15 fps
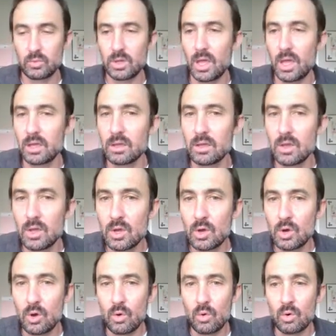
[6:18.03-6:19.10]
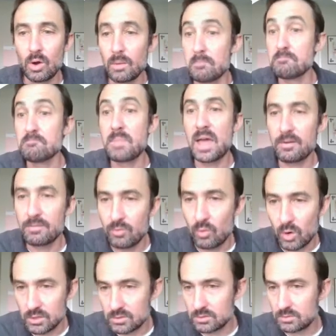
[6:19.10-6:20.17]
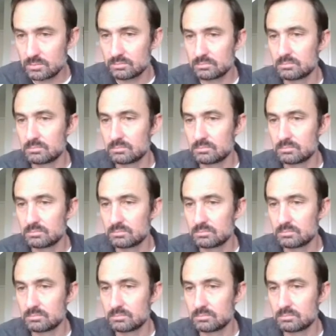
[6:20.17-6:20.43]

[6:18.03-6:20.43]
okay? Or metaphors.